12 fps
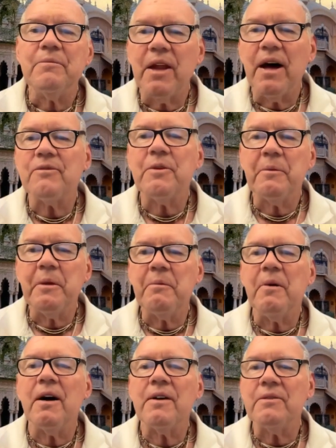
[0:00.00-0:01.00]
plucked from the
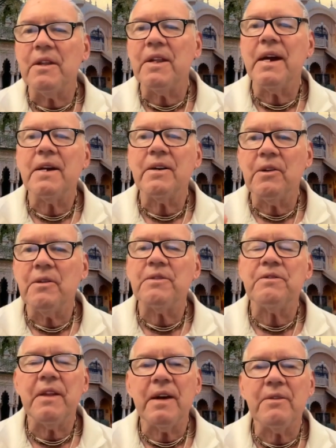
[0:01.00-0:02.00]
muck of the lake a lotus
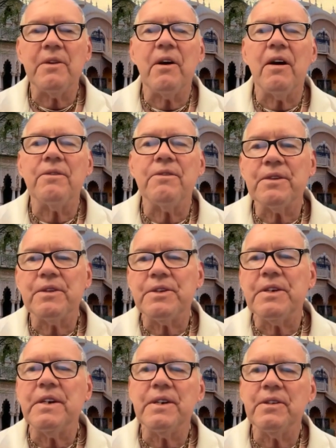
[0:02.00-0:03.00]
flower and offered it,
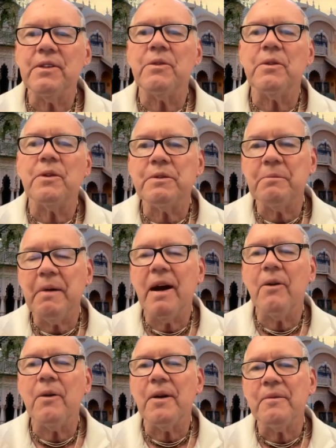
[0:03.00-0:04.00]
seeking the Lord's
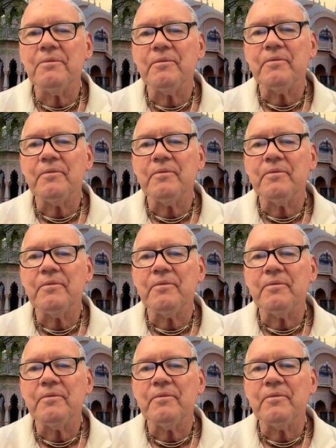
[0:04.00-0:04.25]
power.